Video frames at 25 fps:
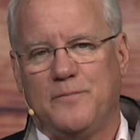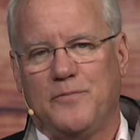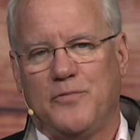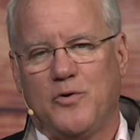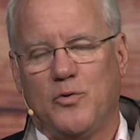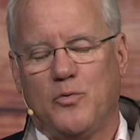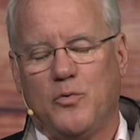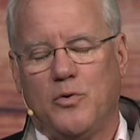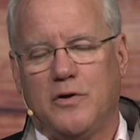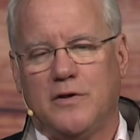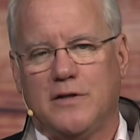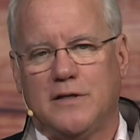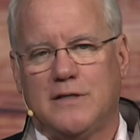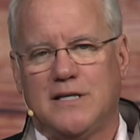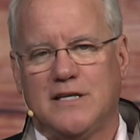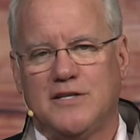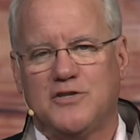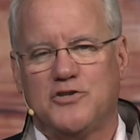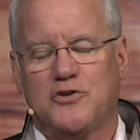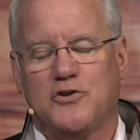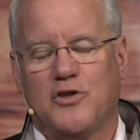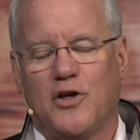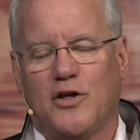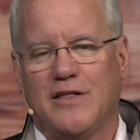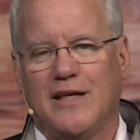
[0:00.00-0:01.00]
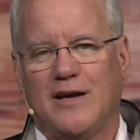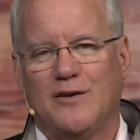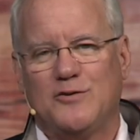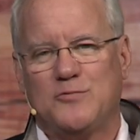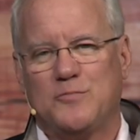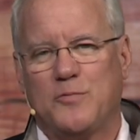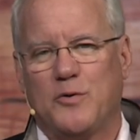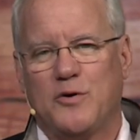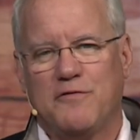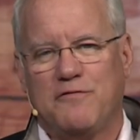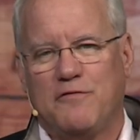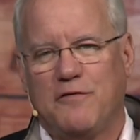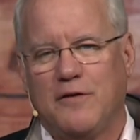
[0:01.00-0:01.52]
Well, the teacher thought that was
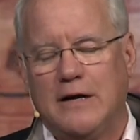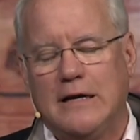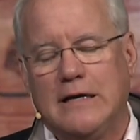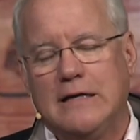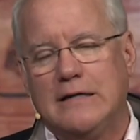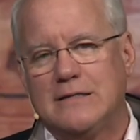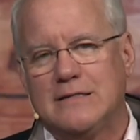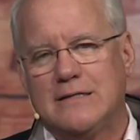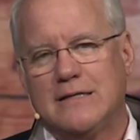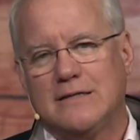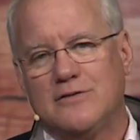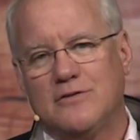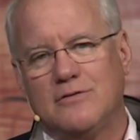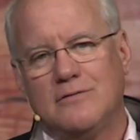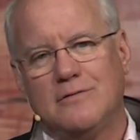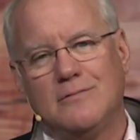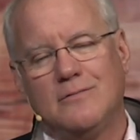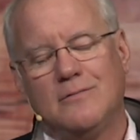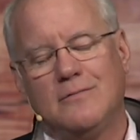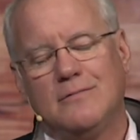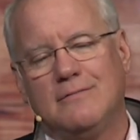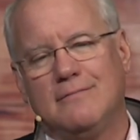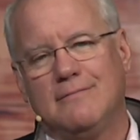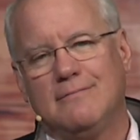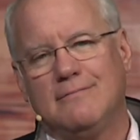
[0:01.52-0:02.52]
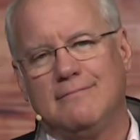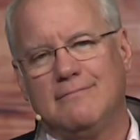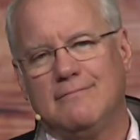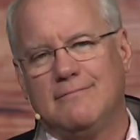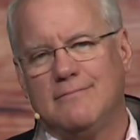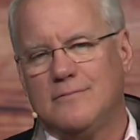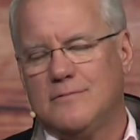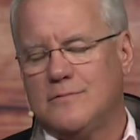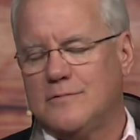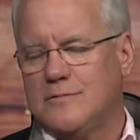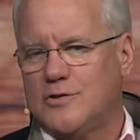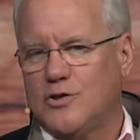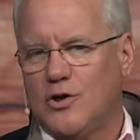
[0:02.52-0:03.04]
pretty funny and said,
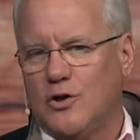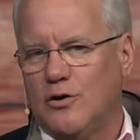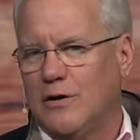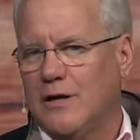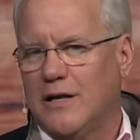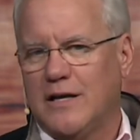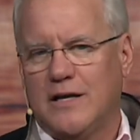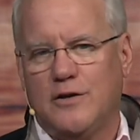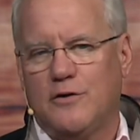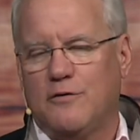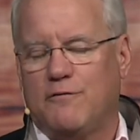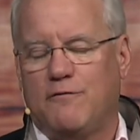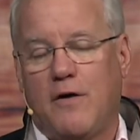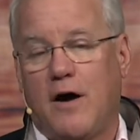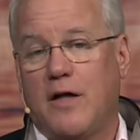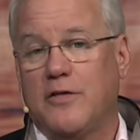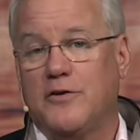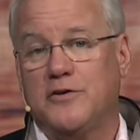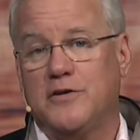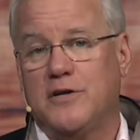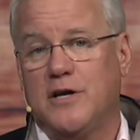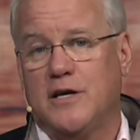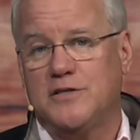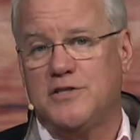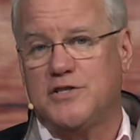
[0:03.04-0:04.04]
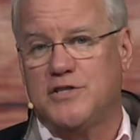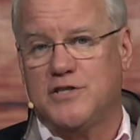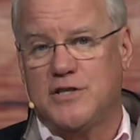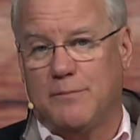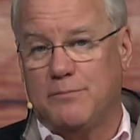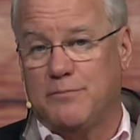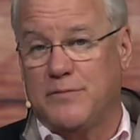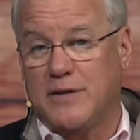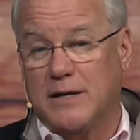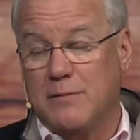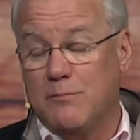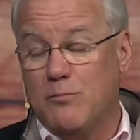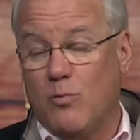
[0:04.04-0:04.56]
certainly your father does
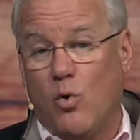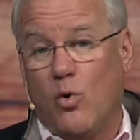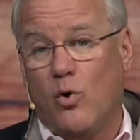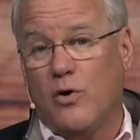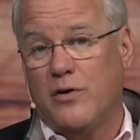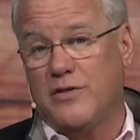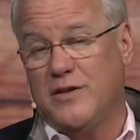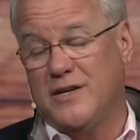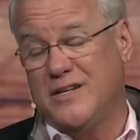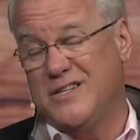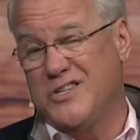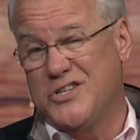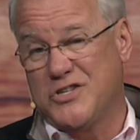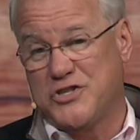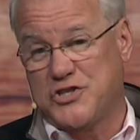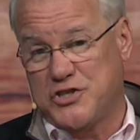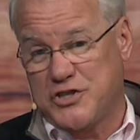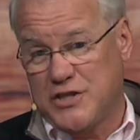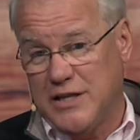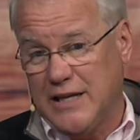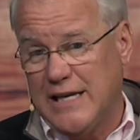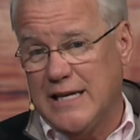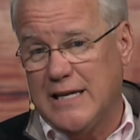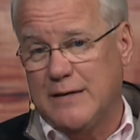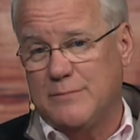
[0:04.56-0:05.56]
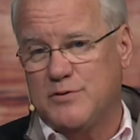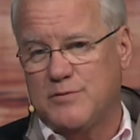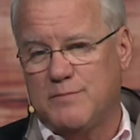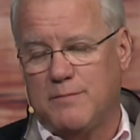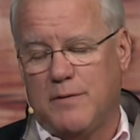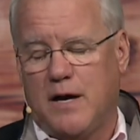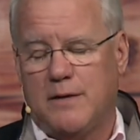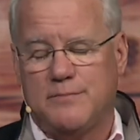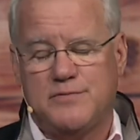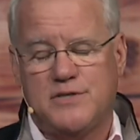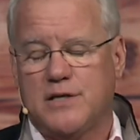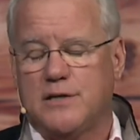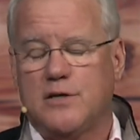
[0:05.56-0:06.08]
something more than just sleeps.
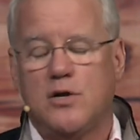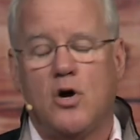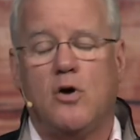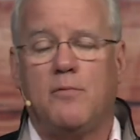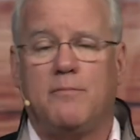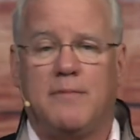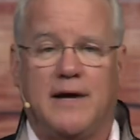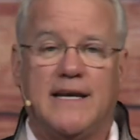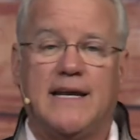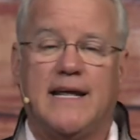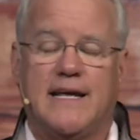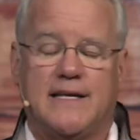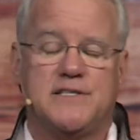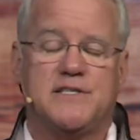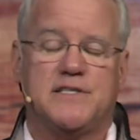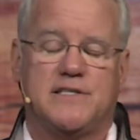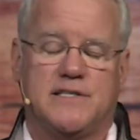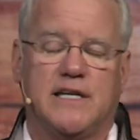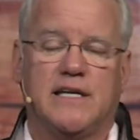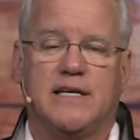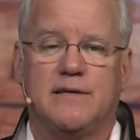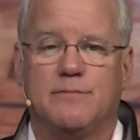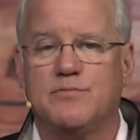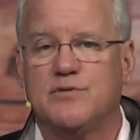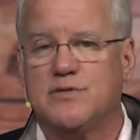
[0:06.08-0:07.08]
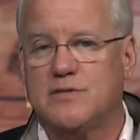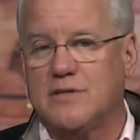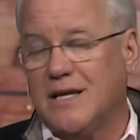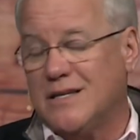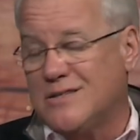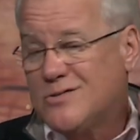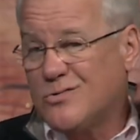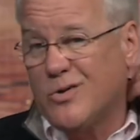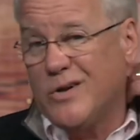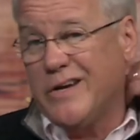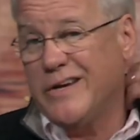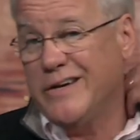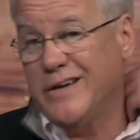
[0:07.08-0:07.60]
Bob said, No, my dad sleeps.
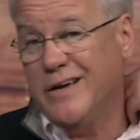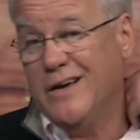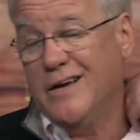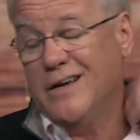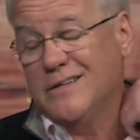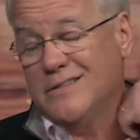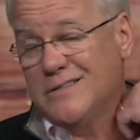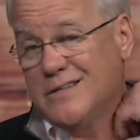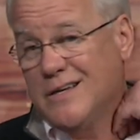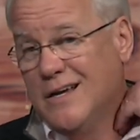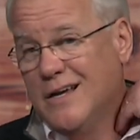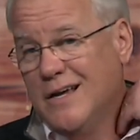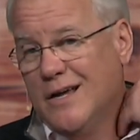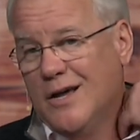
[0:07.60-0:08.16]
That's what he does.